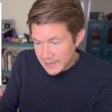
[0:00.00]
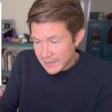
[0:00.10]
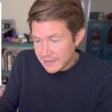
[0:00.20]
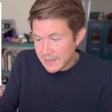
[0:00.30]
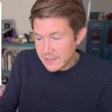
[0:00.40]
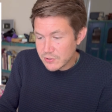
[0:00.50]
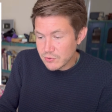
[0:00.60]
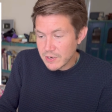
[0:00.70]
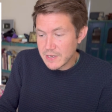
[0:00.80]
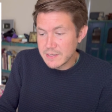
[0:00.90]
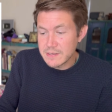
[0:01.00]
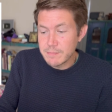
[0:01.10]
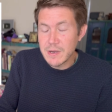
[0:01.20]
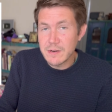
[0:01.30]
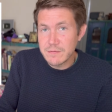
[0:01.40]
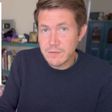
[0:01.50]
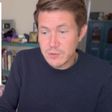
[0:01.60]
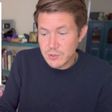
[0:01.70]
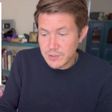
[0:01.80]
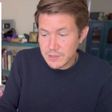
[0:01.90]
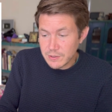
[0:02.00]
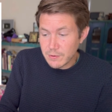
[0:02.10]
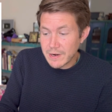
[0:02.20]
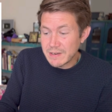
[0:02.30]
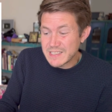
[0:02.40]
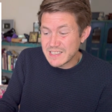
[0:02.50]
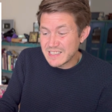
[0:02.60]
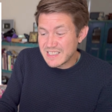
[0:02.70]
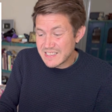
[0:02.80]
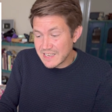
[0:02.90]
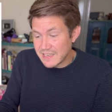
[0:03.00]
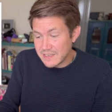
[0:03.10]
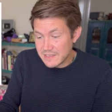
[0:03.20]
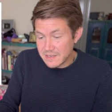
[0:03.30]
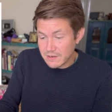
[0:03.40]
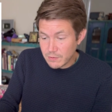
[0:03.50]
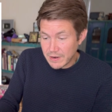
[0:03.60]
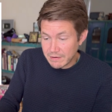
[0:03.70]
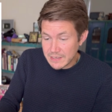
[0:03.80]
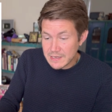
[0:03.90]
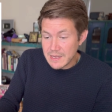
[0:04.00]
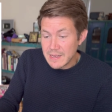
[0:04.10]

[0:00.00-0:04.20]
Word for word: and that trines the part of fortune in Aquarius and the descendants in Aquarius.